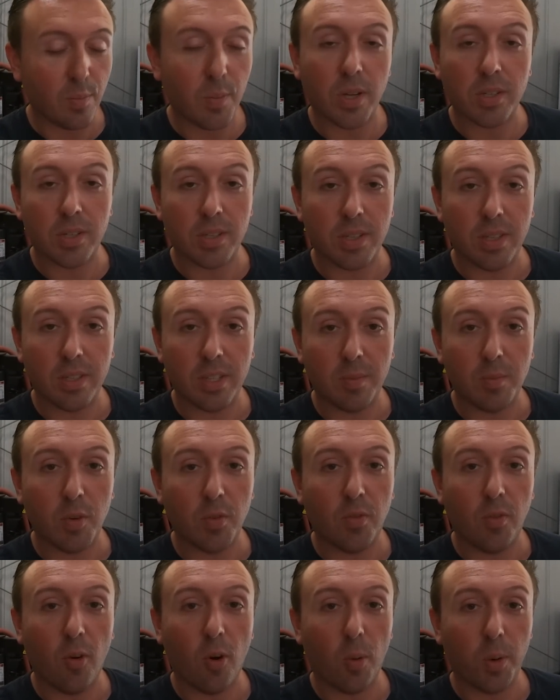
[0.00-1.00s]
much as it did
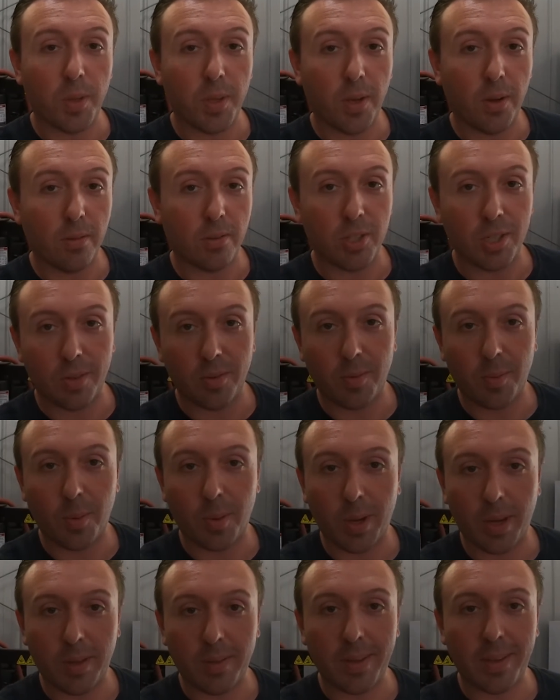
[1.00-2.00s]
before with the old Gen 3.